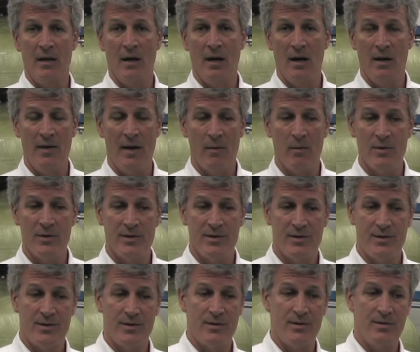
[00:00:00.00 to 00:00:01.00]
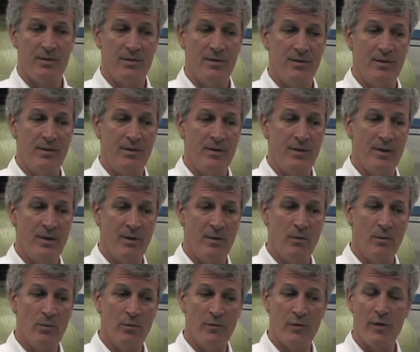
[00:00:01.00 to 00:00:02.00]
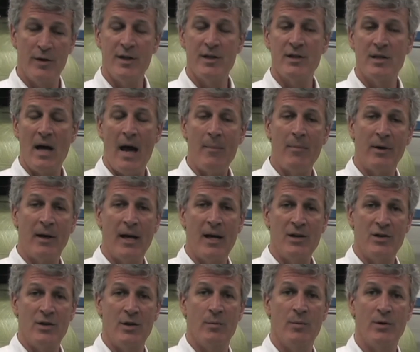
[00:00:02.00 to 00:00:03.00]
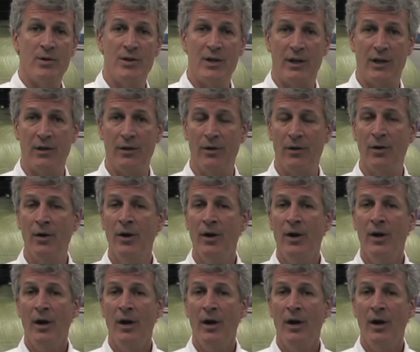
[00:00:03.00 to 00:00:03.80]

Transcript: That was, you know, for this application in particular,